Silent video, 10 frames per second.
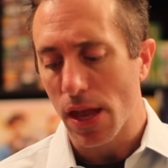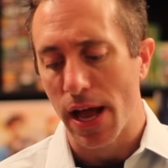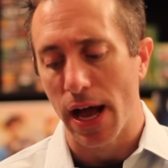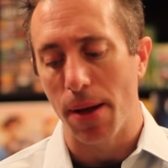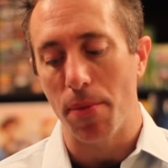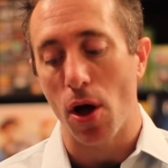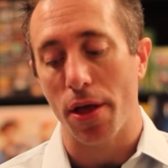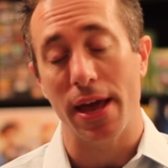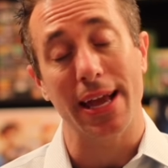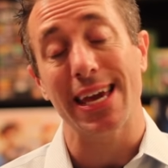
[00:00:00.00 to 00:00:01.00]
And
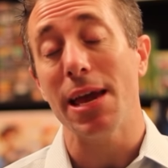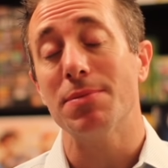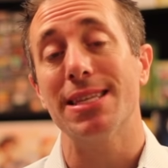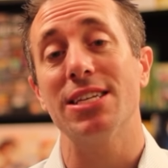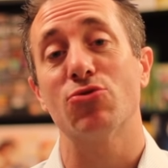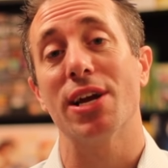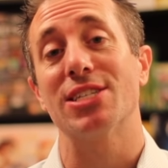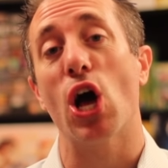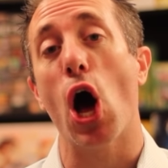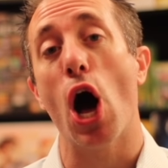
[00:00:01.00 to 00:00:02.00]
it keeps the
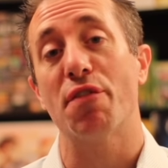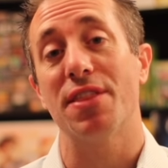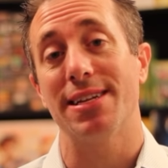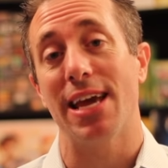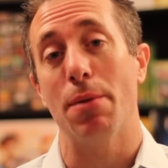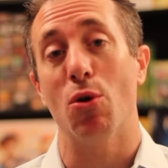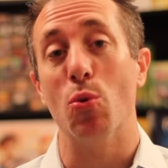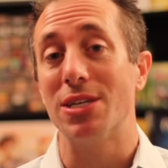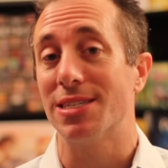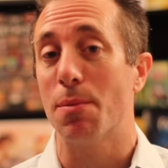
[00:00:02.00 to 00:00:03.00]
drinks off the table,
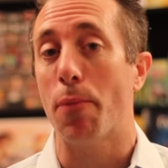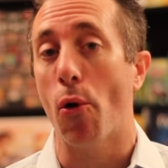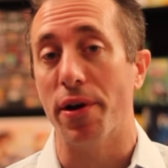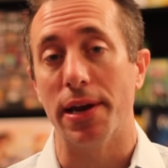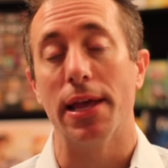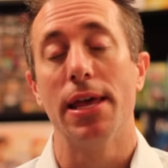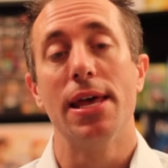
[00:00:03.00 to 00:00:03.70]
which is important.